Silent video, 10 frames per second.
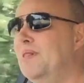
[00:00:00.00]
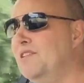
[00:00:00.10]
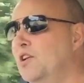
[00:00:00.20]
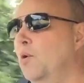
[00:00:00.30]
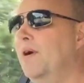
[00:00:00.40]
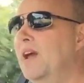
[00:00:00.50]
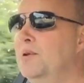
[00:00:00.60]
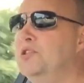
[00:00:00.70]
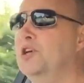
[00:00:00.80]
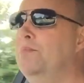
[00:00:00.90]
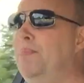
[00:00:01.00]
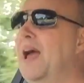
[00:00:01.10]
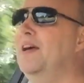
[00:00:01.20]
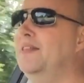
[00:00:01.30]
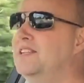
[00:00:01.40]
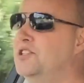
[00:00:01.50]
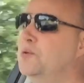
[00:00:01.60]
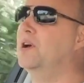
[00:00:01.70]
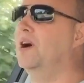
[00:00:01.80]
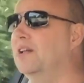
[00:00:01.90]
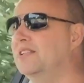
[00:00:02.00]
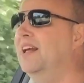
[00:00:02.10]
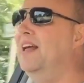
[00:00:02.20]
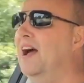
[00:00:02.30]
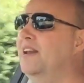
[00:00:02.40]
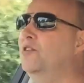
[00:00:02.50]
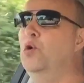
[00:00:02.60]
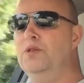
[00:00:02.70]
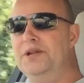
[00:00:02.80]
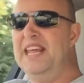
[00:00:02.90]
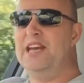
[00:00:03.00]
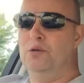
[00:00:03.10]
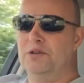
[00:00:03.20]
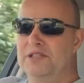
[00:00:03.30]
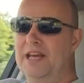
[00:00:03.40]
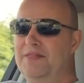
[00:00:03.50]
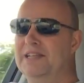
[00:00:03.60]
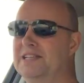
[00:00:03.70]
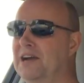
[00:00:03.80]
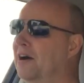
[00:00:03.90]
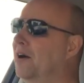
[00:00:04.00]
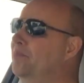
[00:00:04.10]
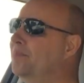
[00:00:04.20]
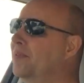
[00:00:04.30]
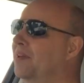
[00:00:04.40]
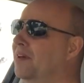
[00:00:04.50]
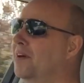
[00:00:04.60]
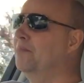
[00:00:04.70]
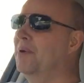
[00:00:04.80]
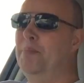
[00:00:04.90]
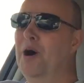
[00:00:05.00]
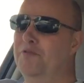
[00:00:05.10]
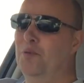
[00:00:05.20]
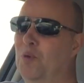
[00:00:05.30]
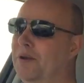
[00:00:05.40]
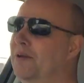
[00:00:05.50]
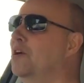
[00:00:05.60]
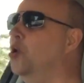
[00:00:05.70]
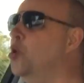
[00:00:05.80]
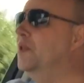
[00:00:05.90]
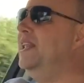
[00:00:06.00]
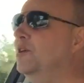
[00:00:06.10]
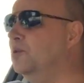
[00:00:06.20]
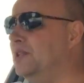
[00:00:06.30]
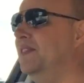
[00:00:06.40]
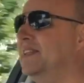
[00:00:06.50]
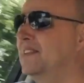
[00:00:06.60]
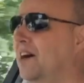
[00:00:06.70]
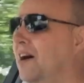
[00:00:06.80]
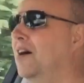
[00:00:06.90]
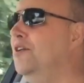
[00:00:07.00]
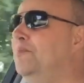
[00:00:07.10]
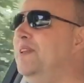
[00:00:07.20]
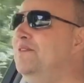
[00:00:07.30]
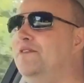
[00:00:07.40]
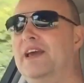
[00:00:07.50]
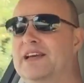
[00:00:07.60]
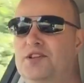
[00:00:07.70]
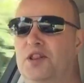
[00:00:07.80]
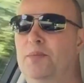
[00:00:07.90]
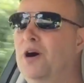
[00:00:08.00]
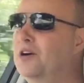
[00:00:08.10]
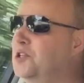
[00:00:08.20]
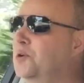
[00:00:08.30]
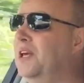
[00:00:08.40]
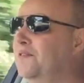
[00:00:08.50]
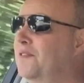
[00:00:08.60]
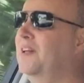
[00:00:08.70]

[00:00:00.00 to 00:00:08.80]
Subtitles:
So we're able to compare these two cars, and all the niggles in this car, apart from one, all the niggles in this car have been fixed on the Mark II Leaf.